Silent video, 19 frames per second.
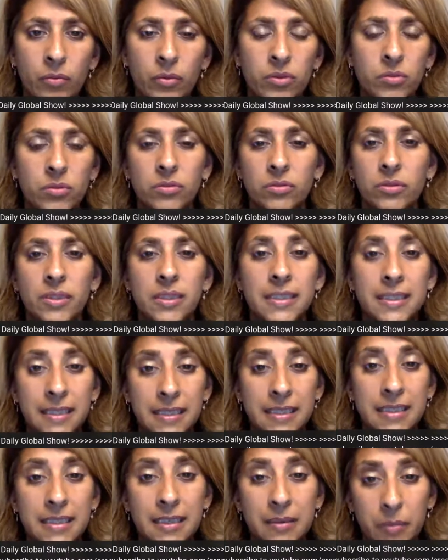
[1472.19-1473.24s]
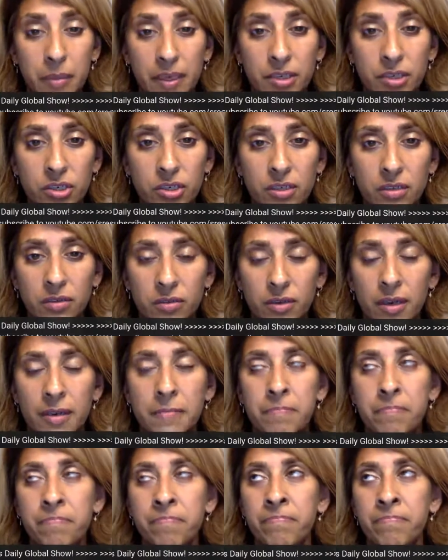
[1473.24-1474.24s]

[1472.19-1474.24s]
which was only 16 patients, right?